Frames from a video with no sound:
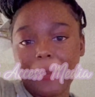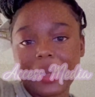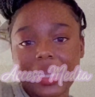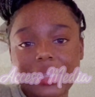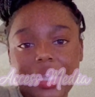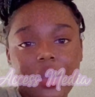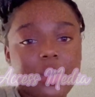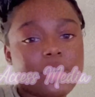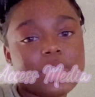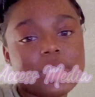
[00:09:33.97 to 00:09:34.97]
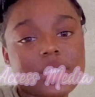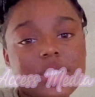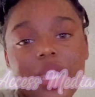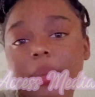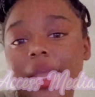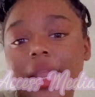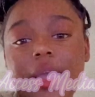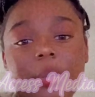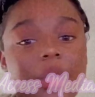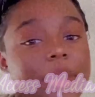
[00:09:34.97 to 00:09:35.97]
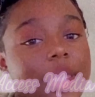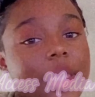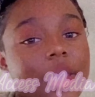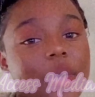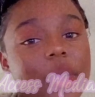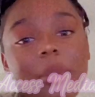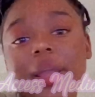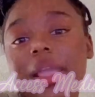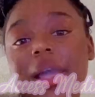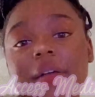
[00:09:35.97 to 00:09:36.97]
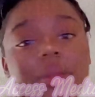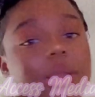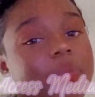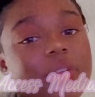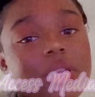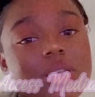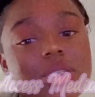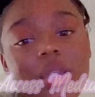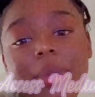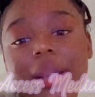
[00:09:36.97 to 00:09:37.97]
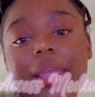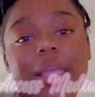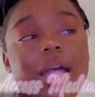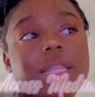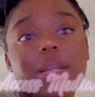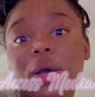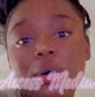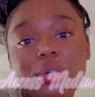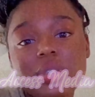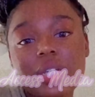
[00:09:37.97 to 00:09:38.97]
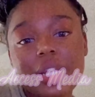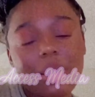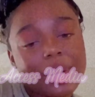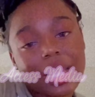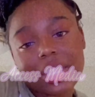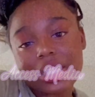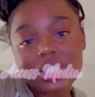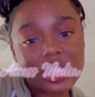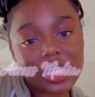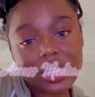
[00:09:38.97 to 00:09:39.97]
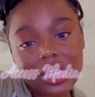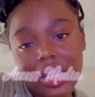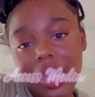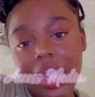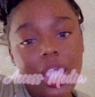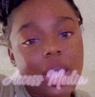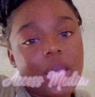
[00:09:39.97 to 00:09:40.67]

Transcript: Everybody got their own looks. Everybody ain't got a BBL. Everybody ain't got lip fillers. Everybody ain't got their nose done. Everybody got their chin done.